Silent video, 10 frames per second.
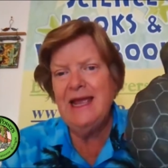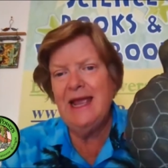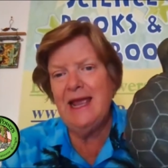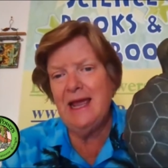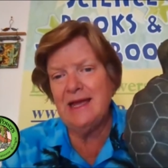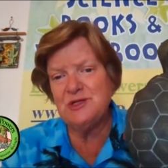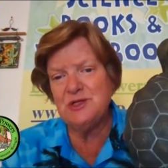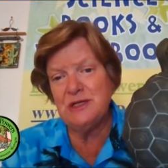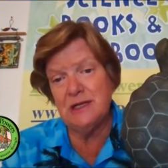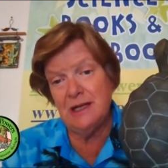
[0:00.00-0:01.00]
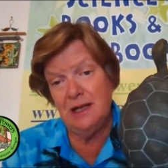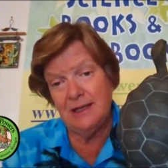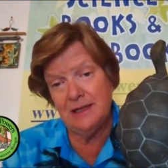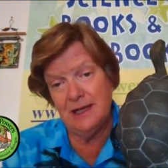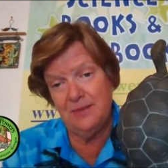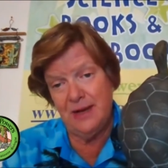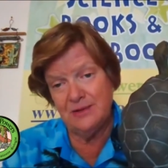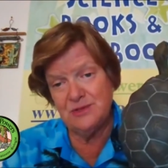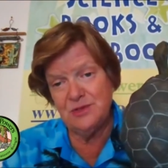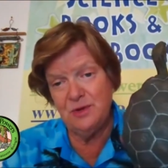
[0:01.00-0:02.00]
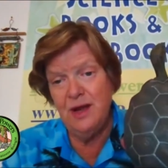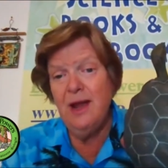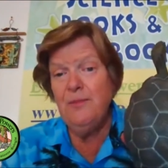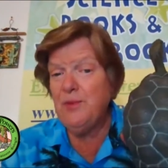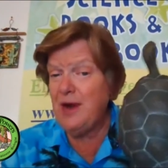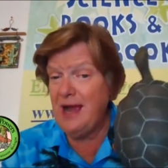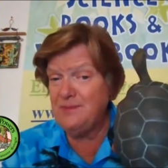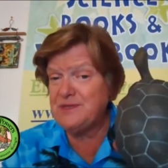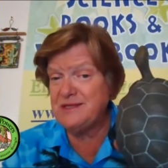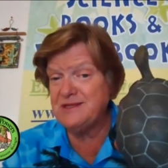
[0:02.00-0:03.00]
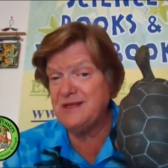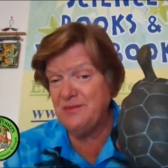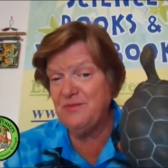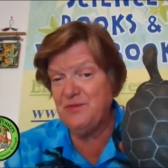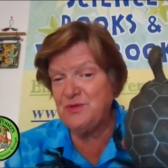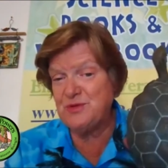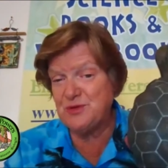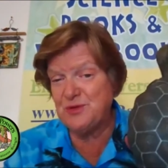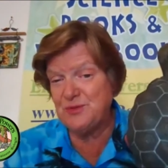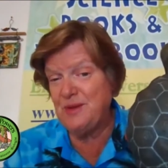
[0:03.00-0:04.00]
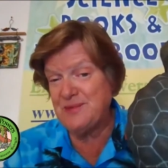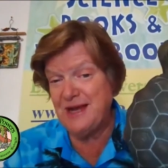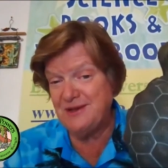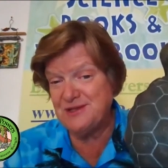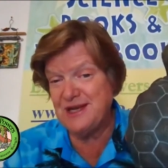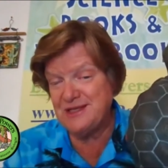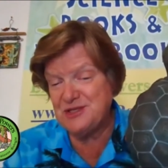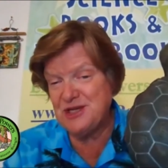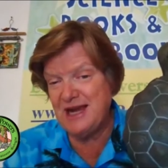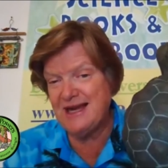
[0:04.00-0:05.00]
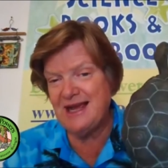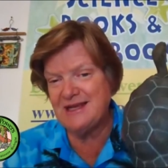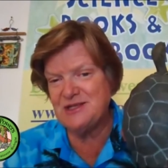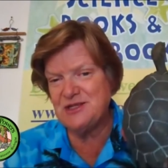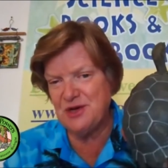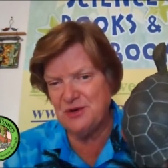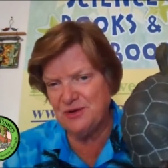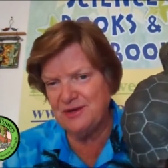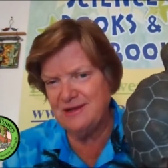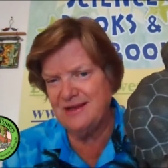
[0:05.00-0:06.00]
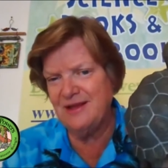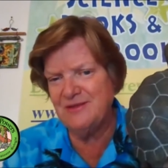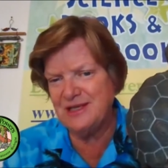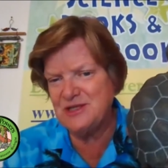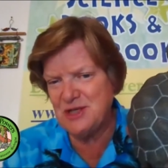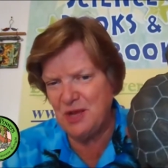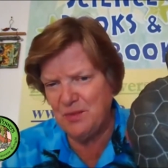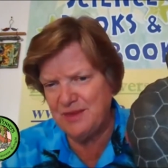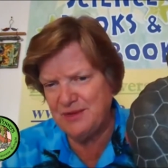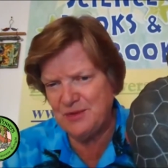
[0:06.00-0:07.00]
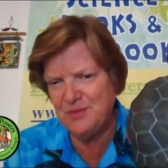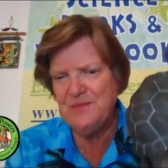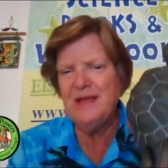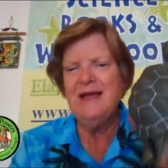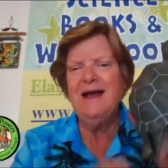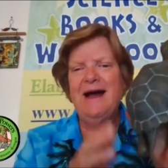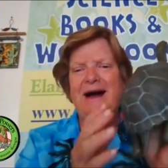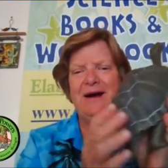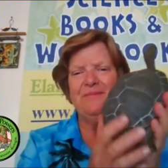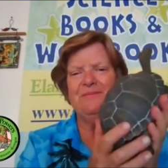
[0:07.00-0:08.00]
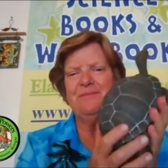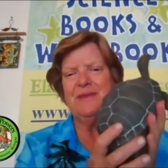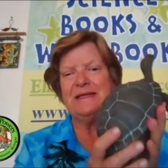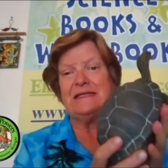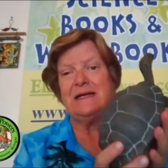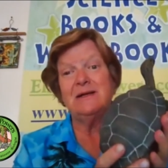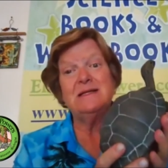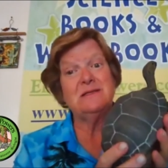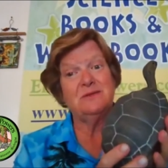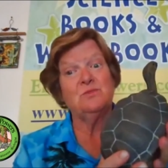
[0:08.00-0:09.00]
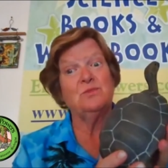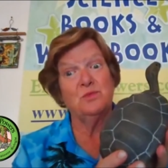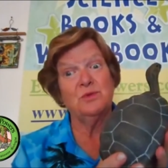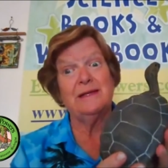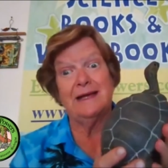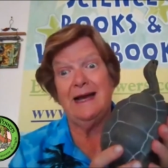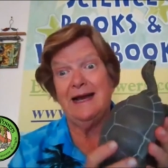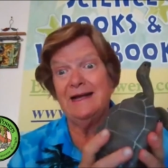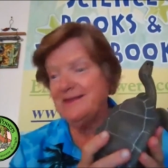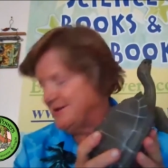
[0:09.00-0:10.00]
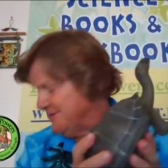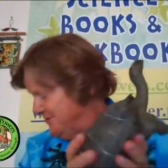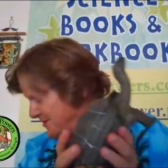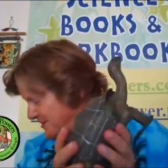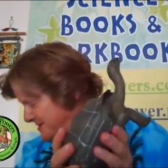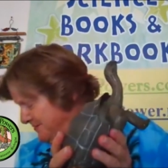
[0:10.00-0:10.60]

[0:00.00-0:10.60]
and she declined to come out. So perhaps at some future reptile side chat, I can share her lovely shell with you. But yeah, it's really hot out there, folks.